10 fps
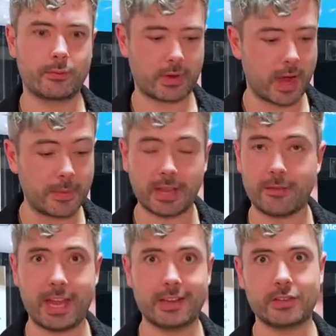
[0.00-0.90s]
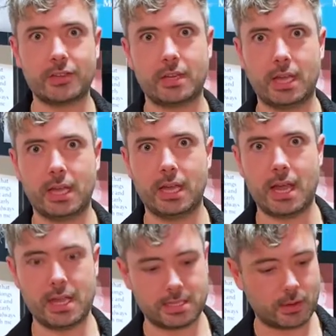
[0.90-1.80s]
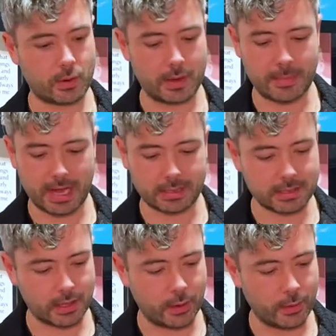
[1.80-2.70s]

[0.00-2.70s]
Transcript: coming of age as a queer man. So